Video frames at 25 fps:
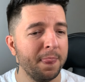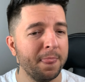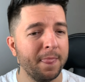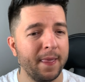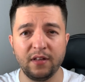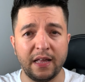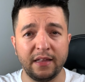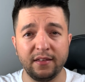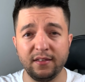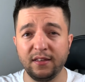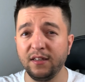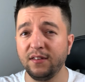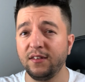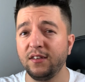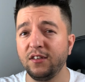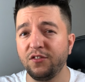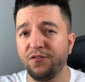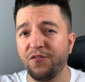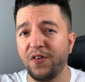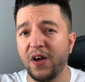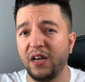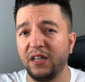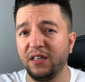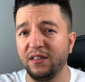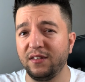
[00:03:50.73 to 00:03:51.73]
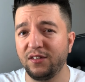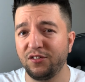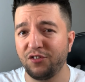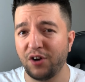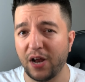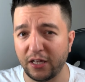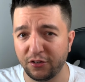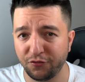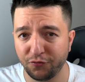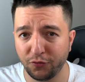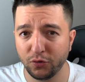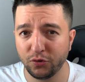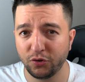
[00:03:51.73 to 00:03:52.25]
and this is very
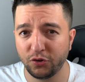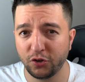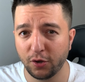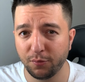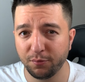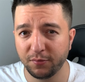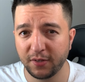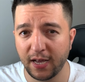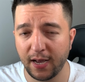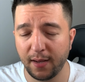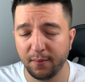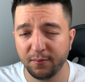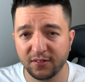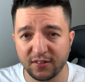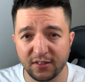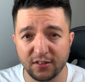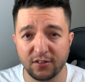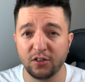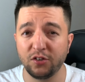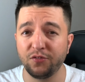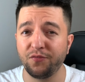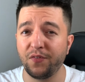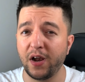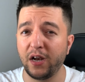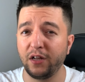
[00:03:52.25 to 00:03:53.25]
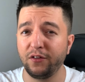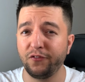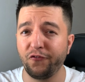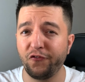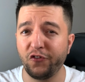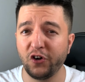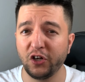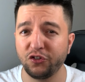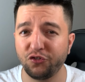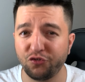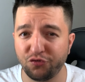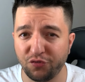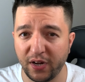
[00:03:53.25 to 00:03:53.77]
stressful sometimes, this is very
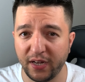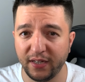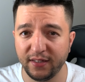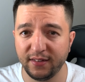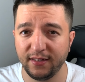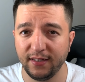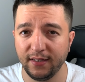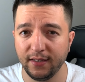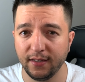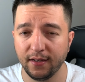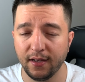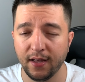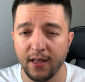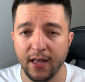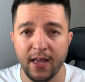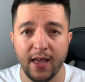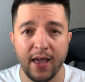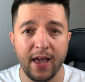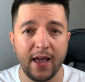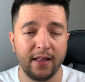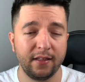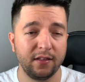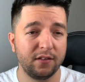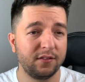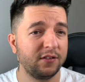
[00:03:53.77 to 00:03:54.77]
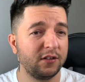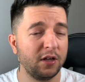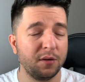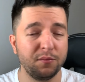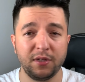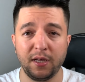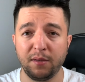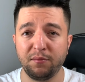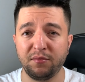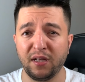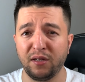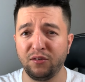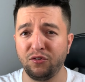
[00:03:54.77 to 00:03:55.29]
frustrating, and
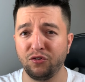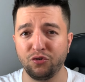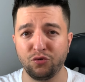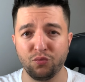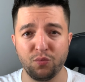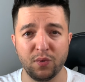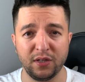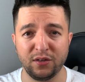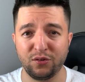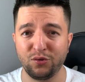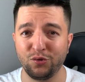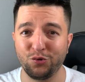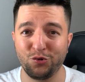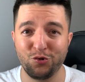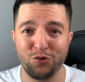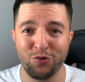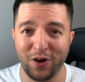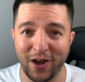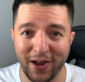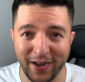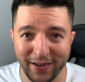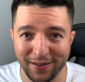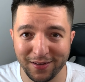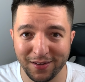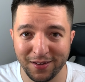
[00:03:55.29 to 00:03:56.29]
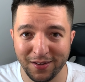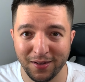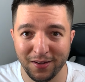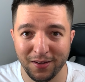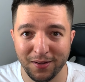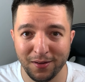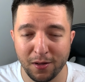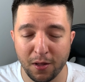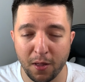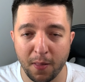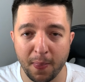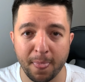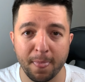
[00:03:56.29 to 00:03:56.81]
sometimes I just want to cry.
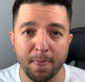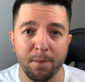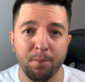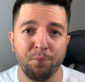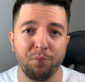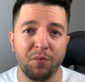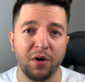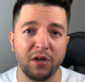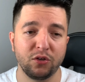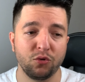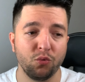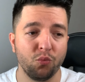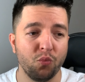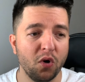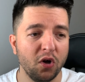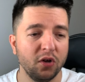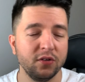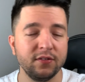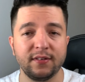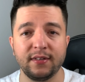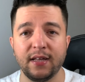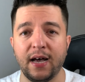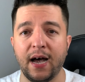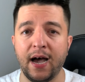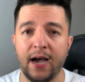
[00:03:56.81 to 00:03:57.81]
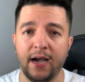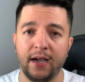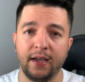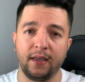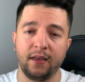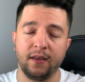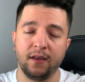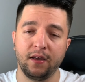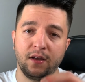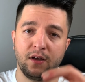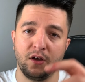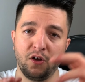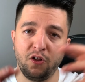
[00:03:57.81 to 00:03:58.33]
But once I
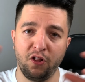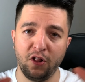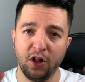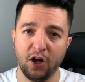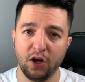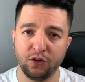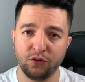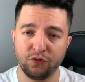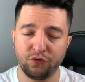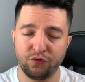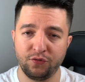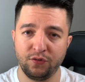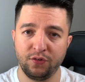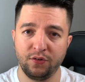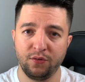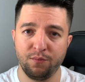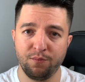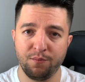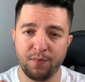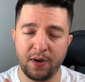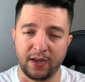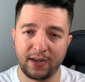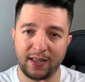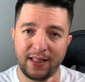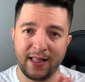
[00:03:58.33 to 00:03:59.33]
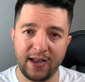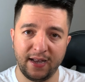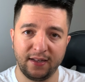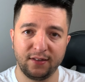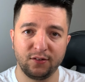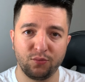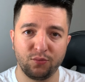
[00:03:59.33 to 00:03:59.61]
launch my client's